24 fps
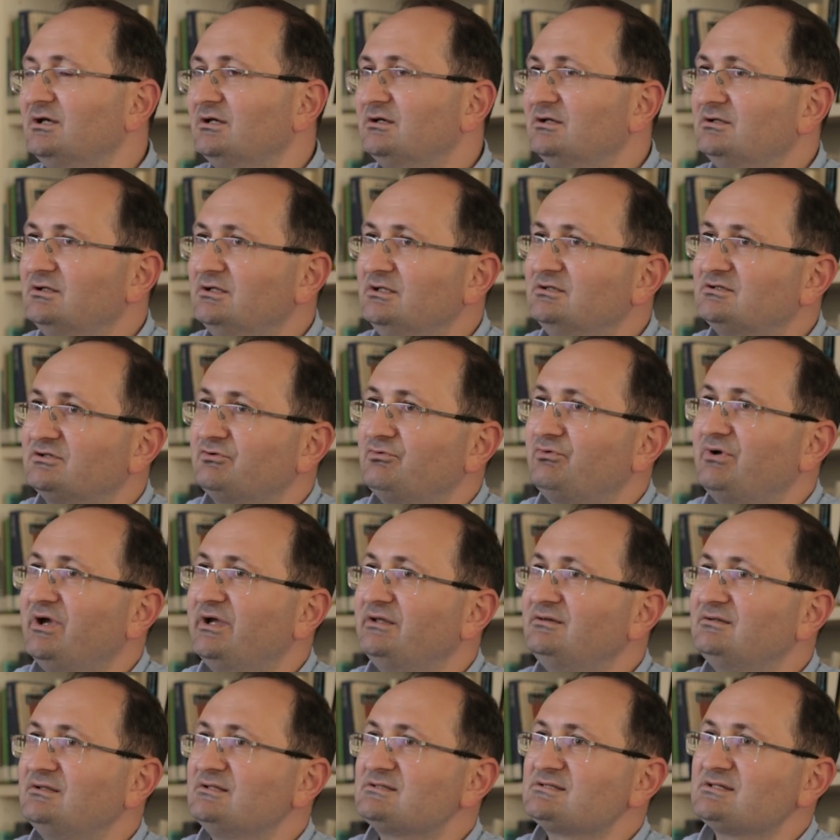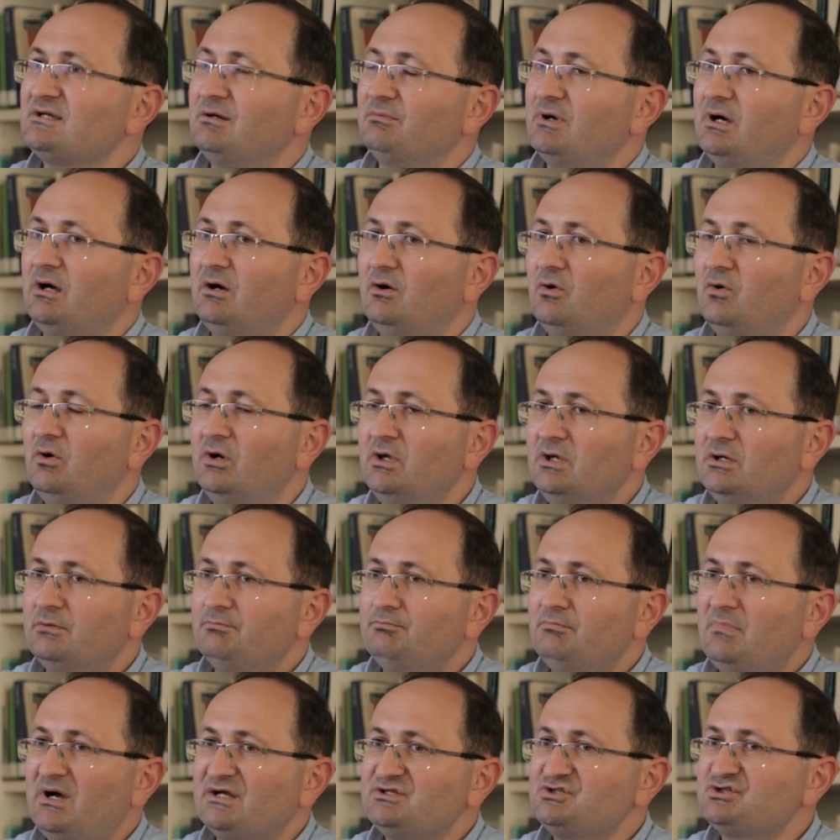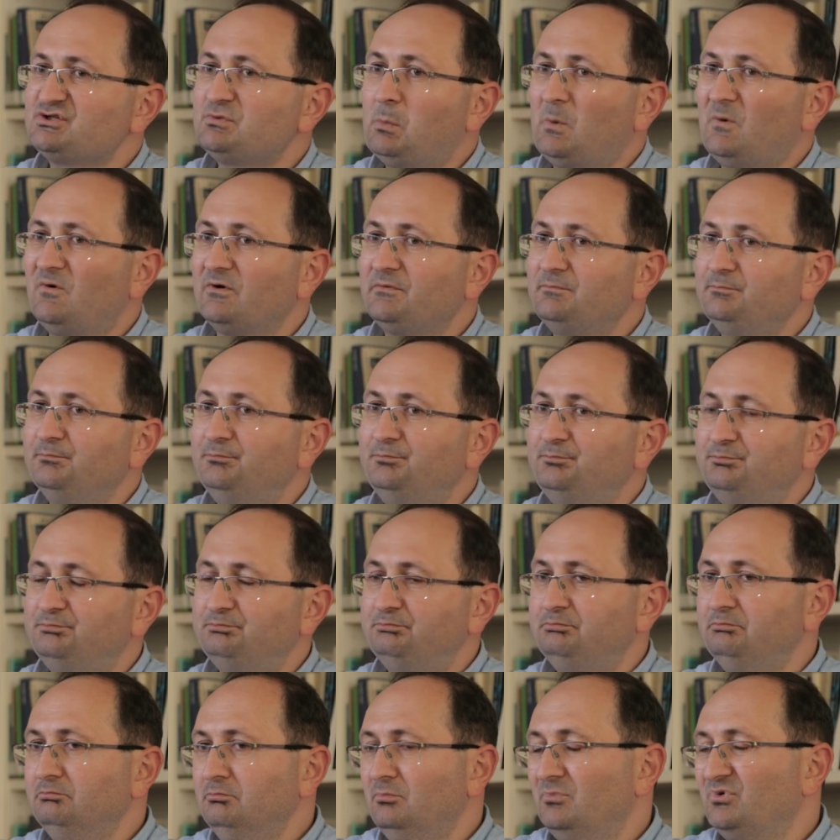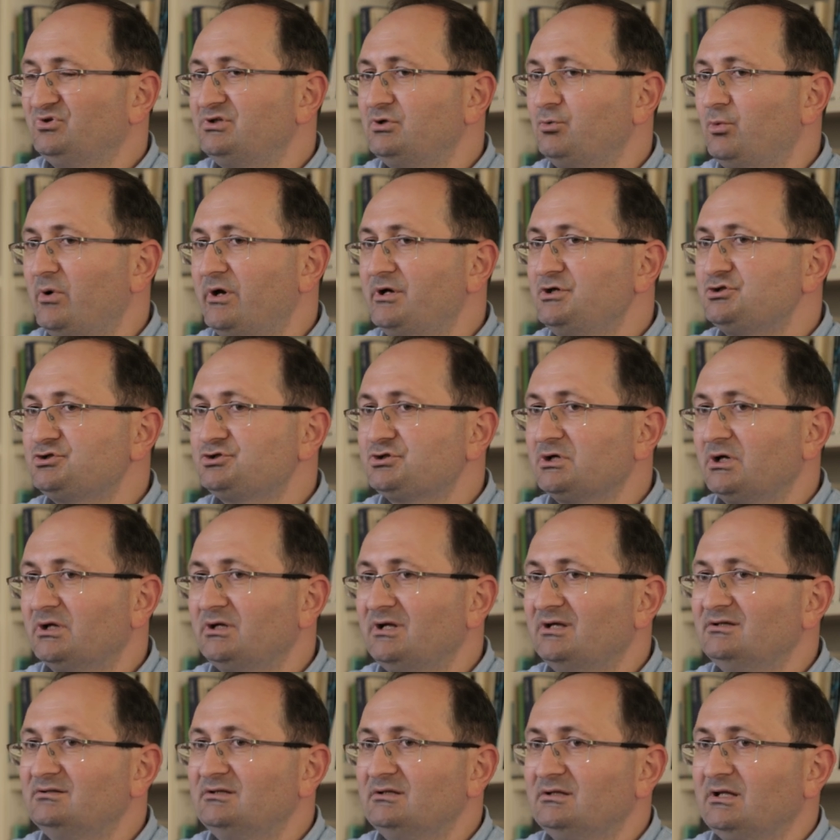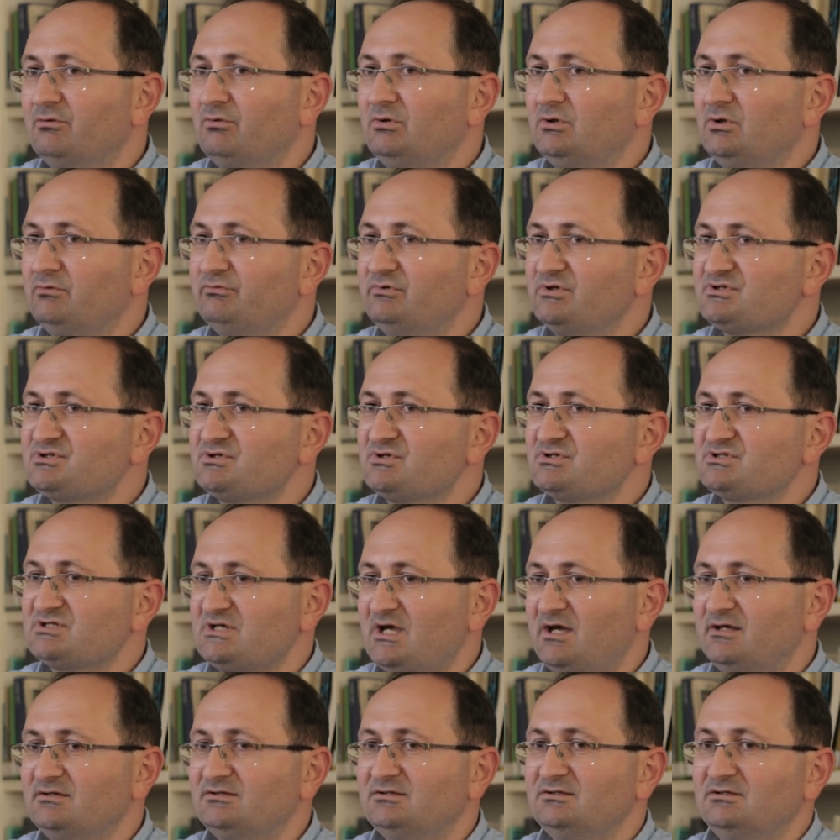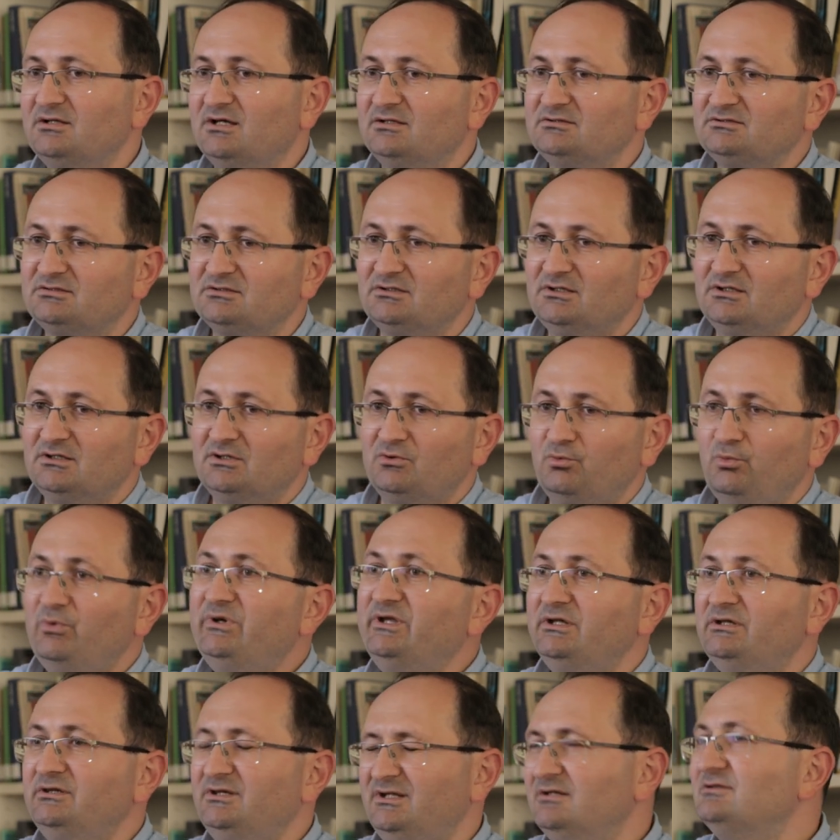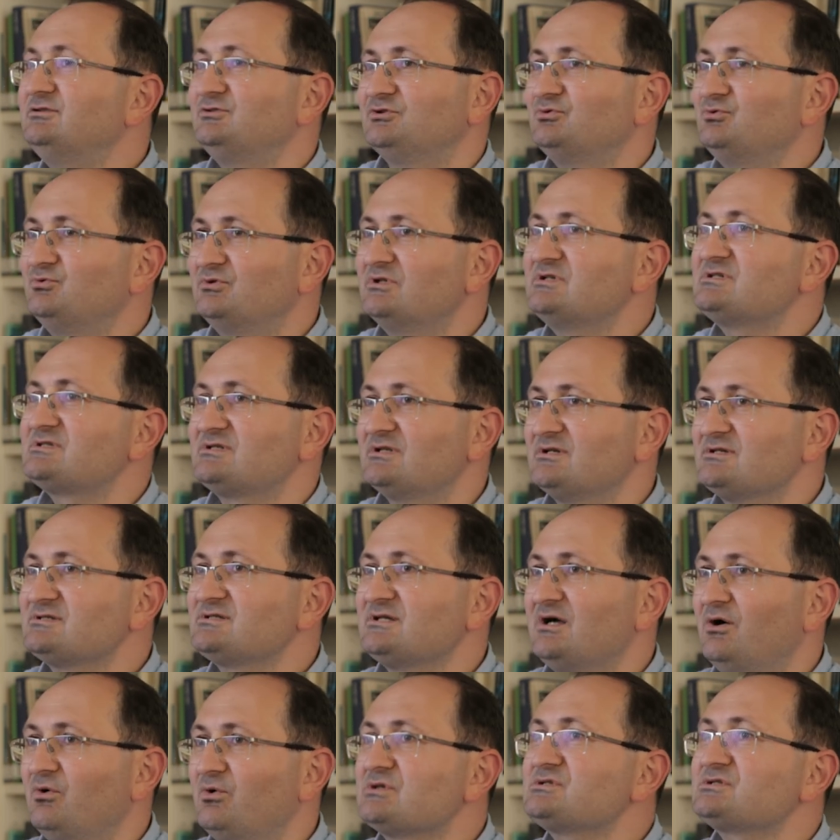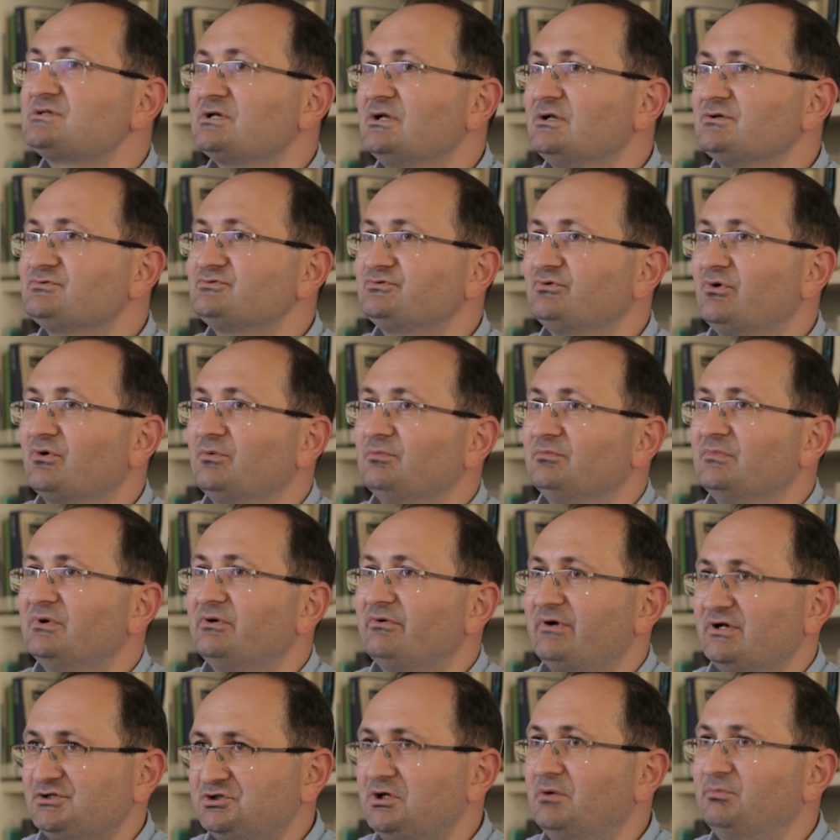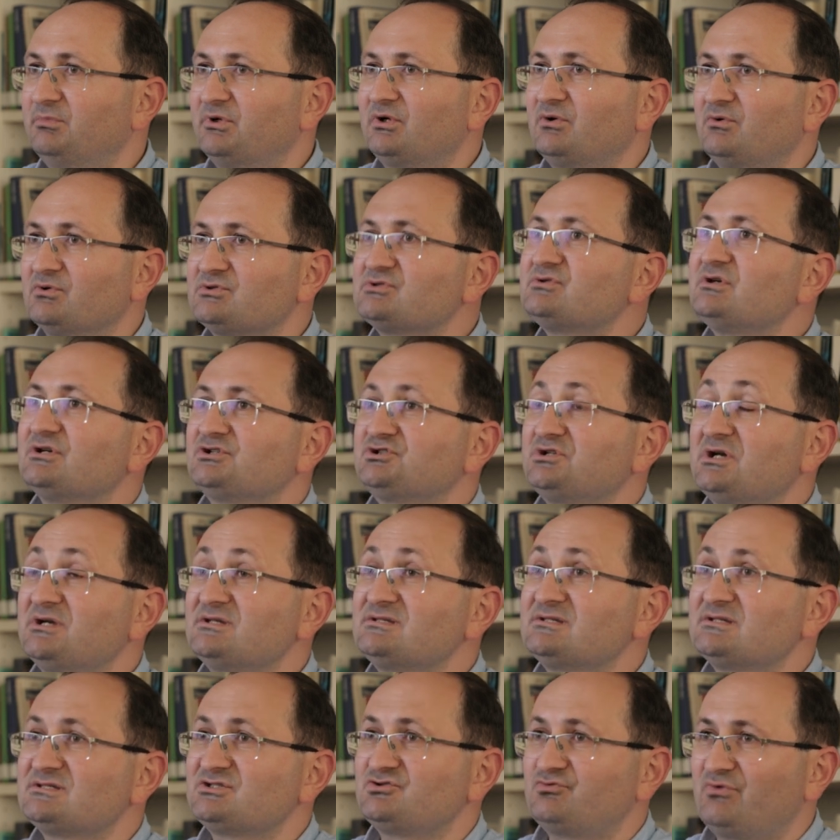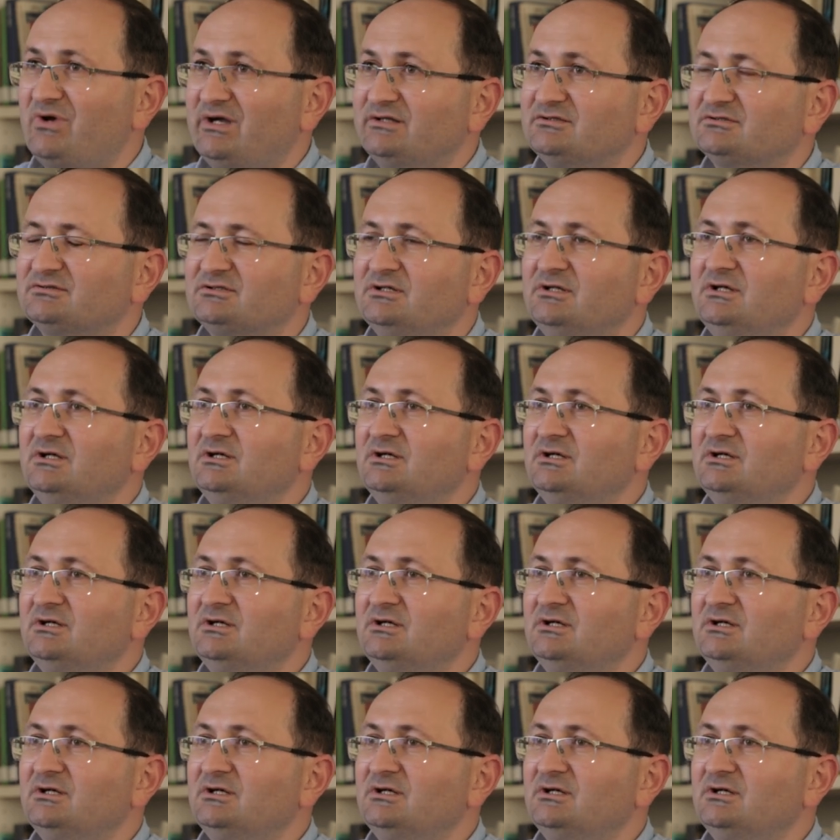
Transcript: it created somehow much more motivation at the level of the society that we need to distance ourselves from Russia, because Russia is a threat